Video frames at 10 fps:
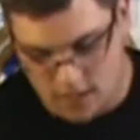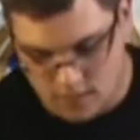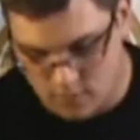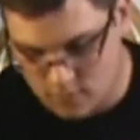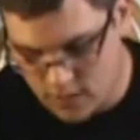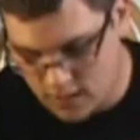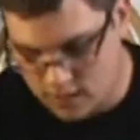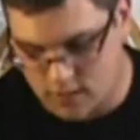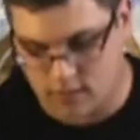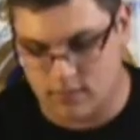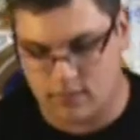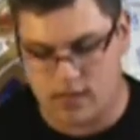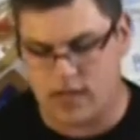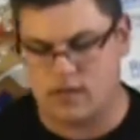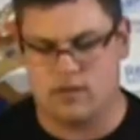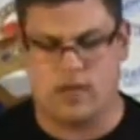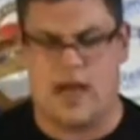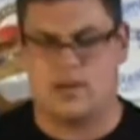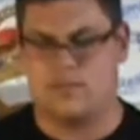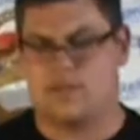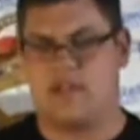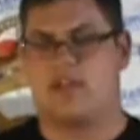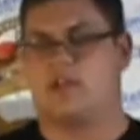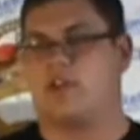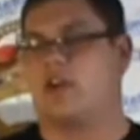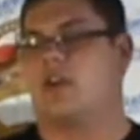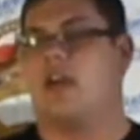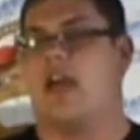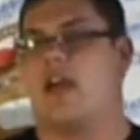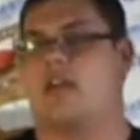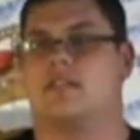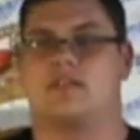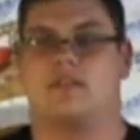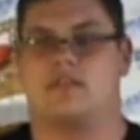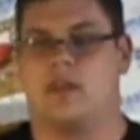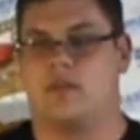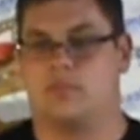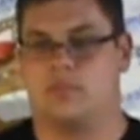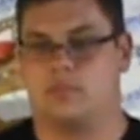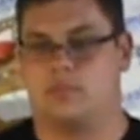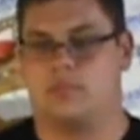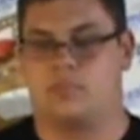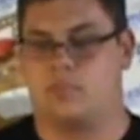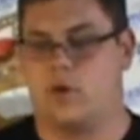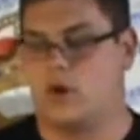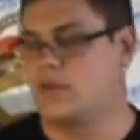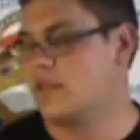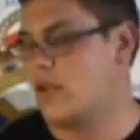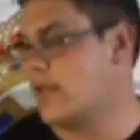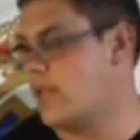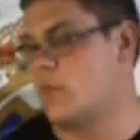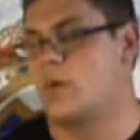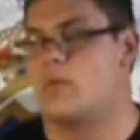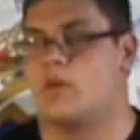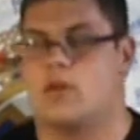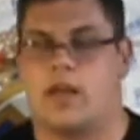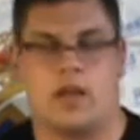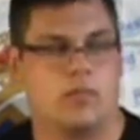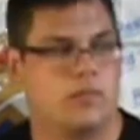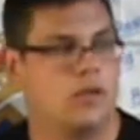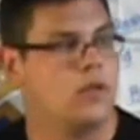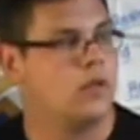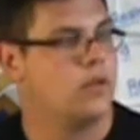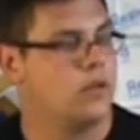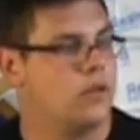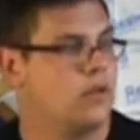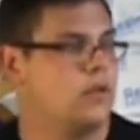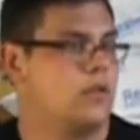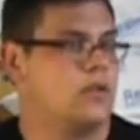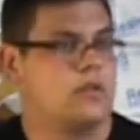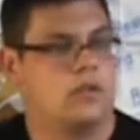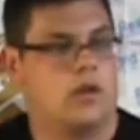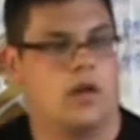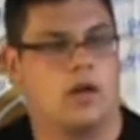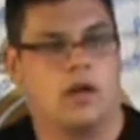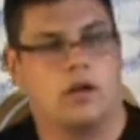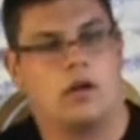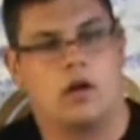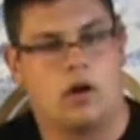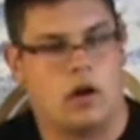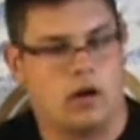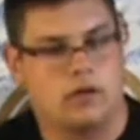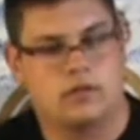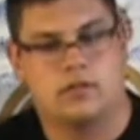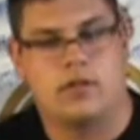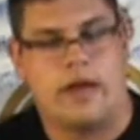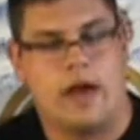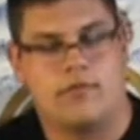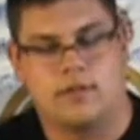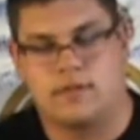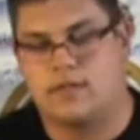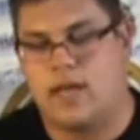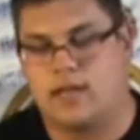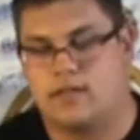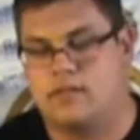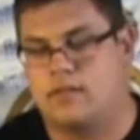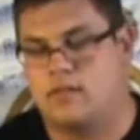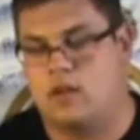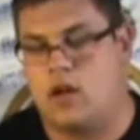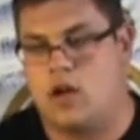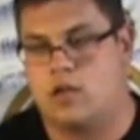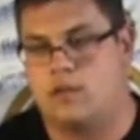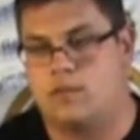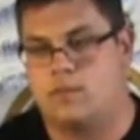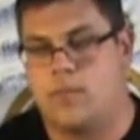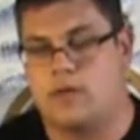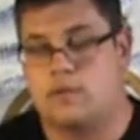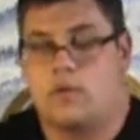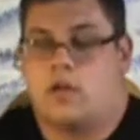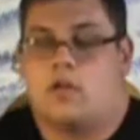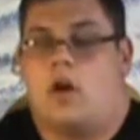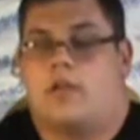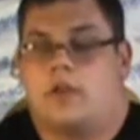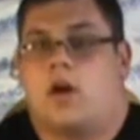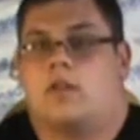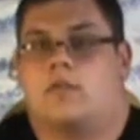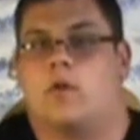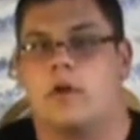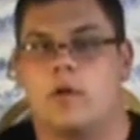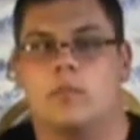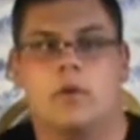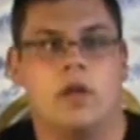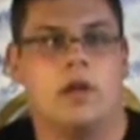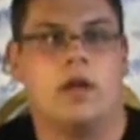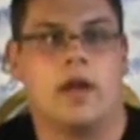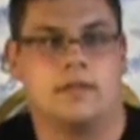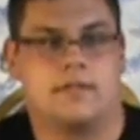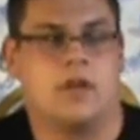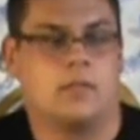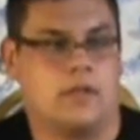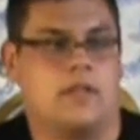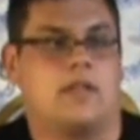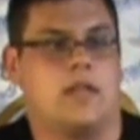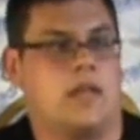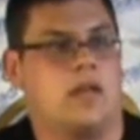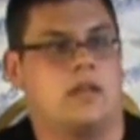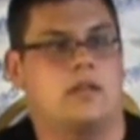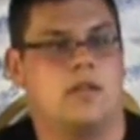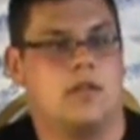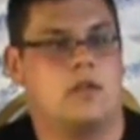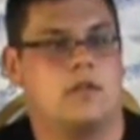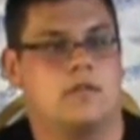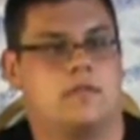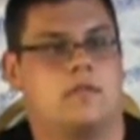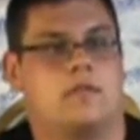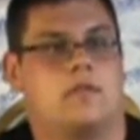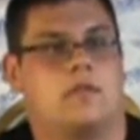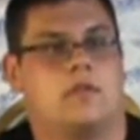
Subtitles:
Adam Sandler and some person, I can't remember her name, are having sex on the auditorium. and some kid is